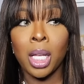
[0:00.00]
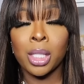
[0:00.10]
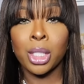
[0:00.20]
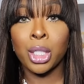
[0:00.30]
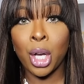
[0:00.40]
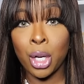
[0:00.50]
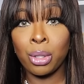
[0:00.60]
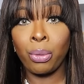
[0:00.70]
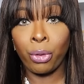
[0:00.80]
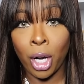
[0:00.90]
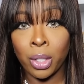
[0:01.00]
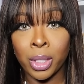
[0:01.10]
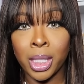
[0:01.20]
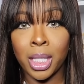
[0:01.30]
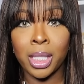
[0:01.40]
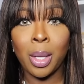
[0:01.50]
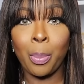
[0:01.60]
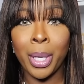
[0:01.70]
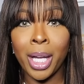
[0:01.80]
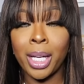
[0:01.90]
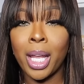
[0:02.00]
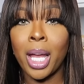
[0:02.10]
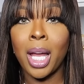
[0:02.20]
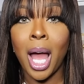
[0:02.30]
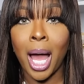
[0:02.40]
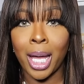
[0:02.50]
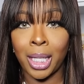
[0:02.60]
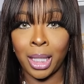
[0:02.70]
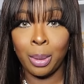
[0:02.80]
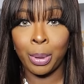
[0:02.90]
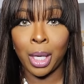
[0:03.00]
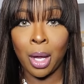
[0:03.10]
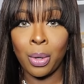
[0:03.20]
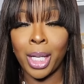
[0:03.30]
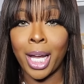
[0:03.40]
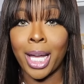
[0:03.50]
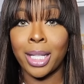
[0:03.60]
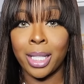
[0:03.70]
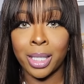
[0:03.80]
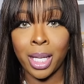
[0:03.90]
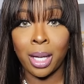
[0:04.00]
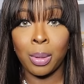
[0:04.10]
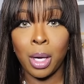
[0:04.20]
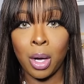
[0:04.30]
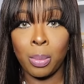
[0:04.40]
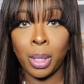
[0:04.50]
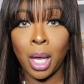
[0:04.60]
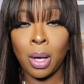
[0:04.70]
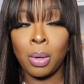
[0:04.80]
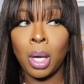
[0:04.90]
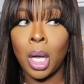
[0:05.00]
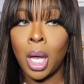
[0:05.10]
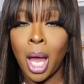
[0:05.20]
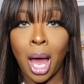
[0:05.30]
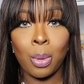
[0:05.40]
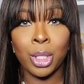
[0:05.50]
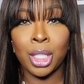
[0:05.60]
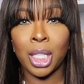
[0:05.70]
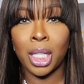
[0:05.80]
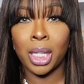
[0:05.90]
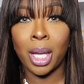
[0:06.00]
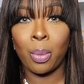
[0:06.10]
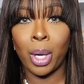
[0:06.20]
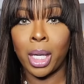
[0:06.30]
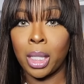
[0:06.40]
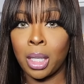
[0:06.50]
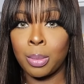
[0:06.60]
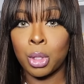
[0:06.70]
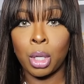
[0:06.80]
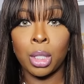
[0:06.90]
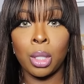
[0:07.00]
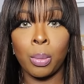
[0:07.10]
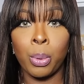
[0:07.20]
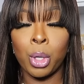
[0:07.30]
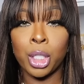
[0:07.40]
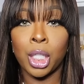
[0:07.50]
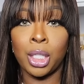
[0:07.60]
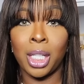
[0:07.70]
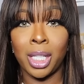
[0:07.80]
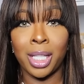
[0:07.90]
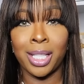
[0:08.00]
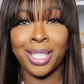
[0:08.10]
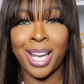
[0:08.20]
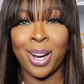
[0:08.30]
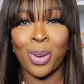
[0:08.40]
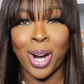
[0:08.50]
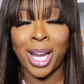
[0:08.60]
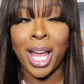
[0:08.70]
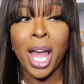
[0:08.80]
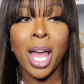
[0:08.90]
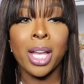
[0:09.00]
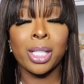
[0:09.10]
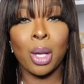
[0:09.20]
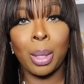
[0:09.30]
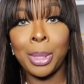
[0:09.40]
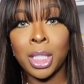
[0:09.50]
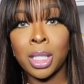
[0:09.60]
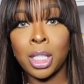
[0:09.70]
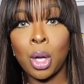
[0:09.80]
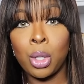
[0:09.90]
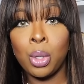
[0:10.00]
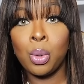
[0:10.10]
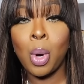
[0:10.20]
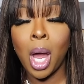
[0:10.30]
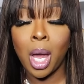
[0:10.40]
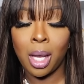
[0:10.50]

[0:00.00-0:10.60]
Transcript: certain fragrances, but I got a link below and I got a discount code below. I would just get it that way. It'll come straight to your porch and you get a discount, right? So let me just show you